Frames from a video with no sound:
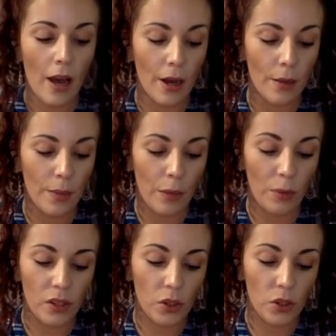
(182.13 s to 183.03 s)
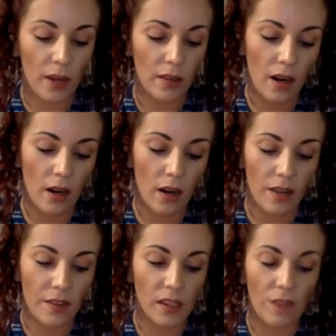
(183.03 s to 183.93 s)
And with the Strength card
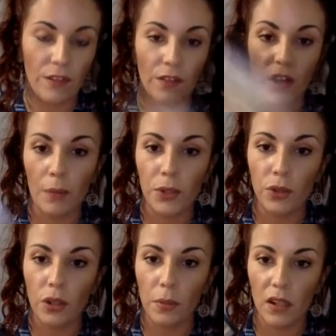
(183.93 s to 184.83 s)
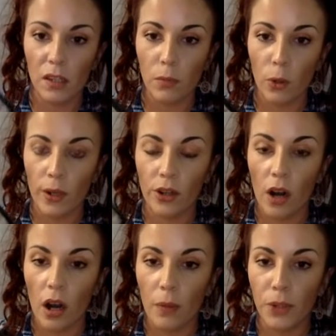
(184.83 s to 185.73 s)
and the Seven of Cups, you could be exploring
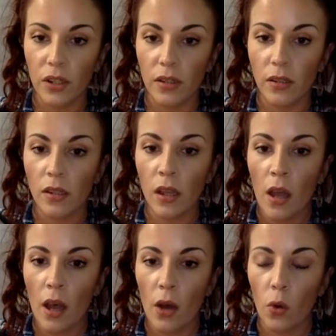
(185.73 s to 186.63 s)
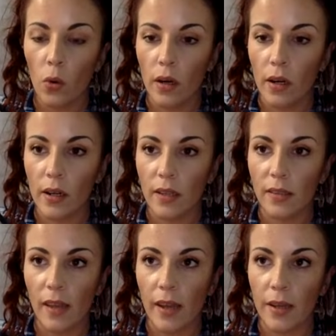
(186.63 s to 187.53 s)
your options, or
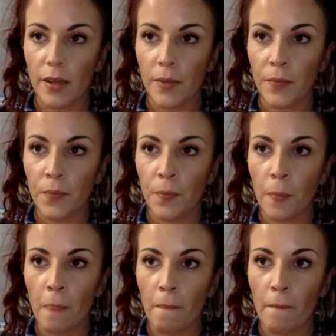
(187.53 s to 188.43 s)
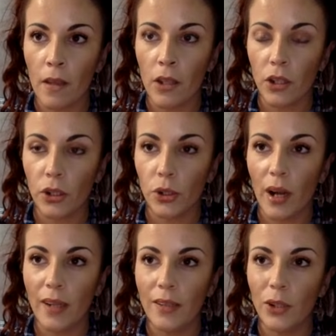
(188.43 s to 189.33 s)
it's like you're
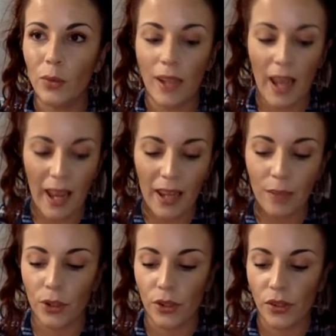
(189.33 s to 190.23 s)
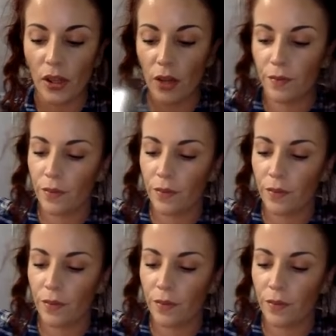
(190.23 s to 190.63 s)
trying to tame yourself.